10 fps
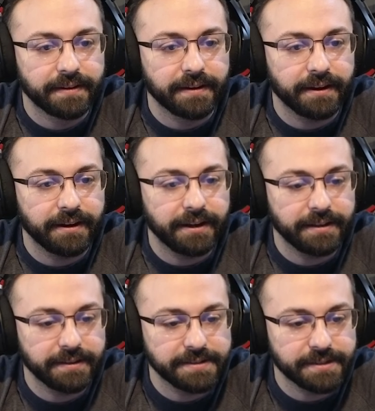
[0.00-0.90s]
Alright,
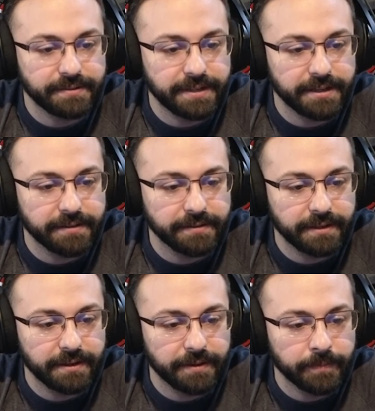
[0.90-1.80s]
let's go down.
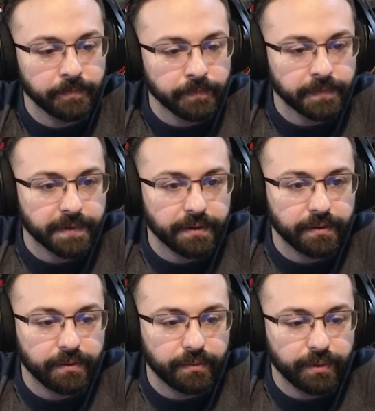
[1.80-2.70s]

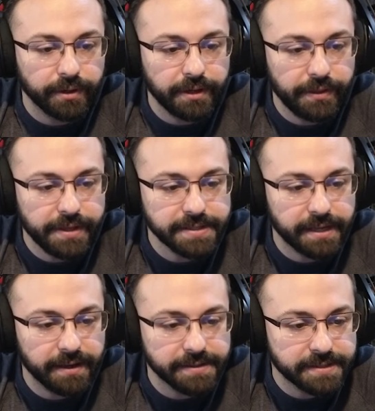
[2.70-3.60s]
Where did these
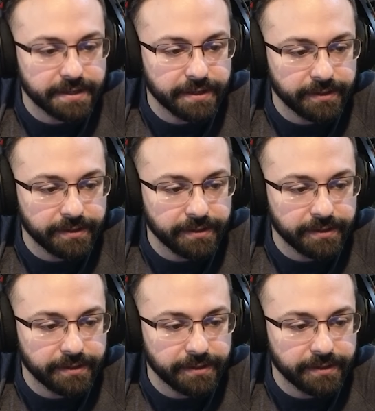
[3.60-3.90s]
guys go?